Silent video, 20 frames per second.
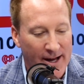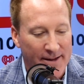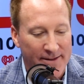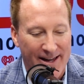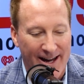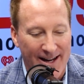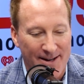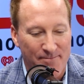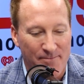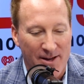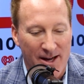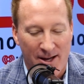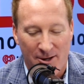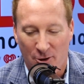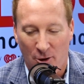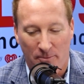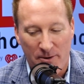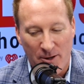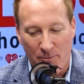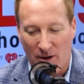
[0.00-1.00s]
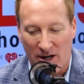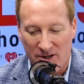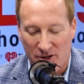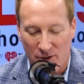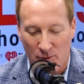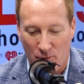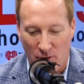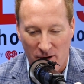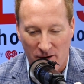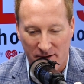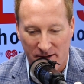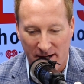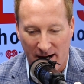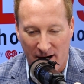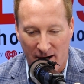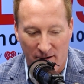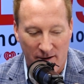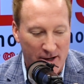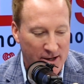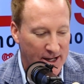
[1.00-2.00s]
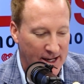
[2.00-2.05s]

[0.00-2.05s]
then nobody wants to work there.